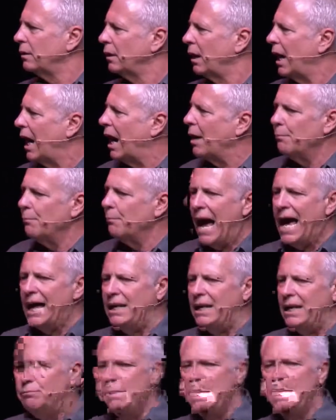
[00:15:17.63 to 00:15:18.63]
our mind
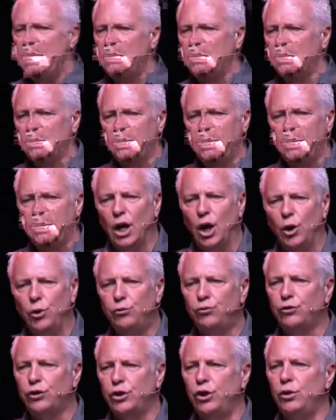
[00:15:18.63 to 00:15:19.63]
immediately
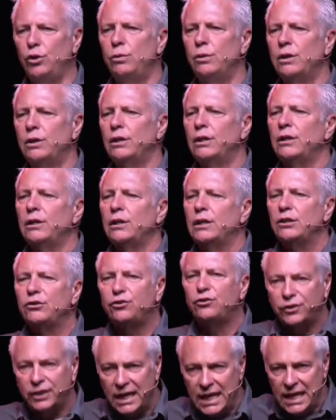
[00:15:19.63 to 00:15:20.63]
goes to
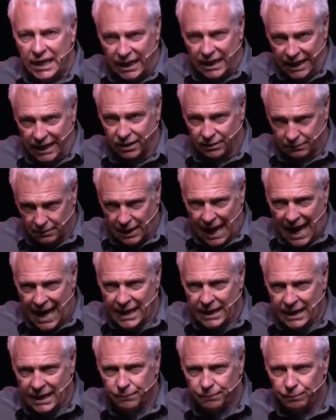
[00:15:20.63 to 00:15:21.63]
singing,
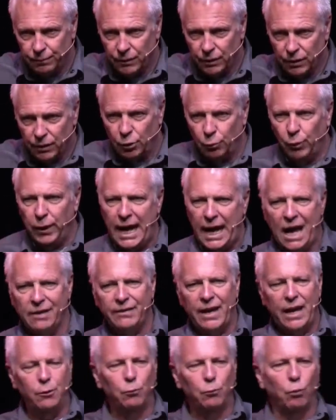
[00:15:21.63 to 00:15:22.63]
right? We have
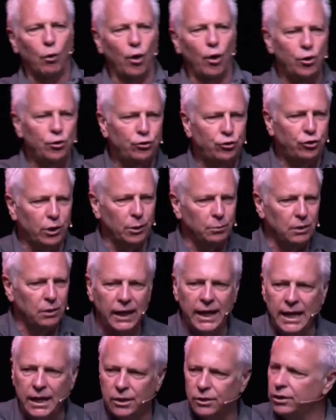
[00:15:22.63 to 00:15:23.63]
a worship
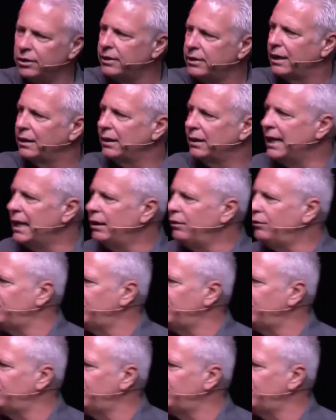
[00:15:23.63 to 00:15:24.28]
leader that leads